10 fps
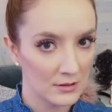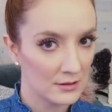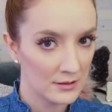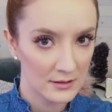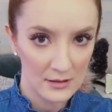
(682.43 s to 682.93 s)

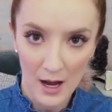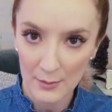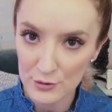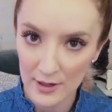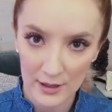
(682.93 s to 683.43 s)

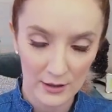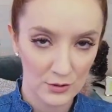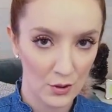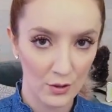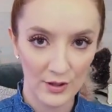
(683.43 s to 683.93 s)
Stop trying to
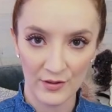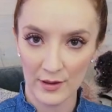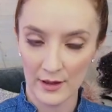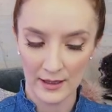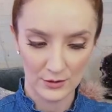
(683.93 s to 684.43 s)
control
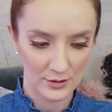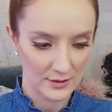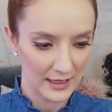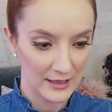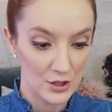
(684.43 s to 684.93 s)
everything. Just
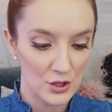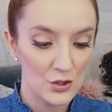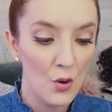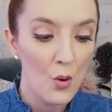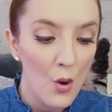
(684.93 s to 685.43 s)

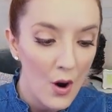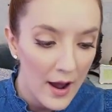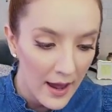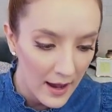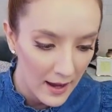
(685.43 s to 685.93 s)

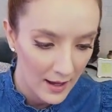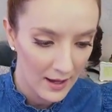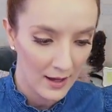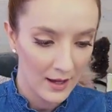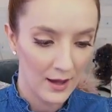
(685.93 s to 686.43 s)
enjoy
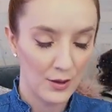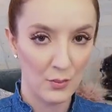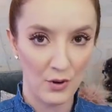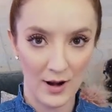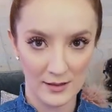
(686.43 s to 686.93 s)
the
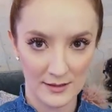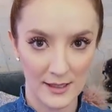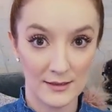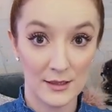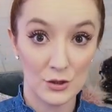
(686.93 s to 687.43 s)
process.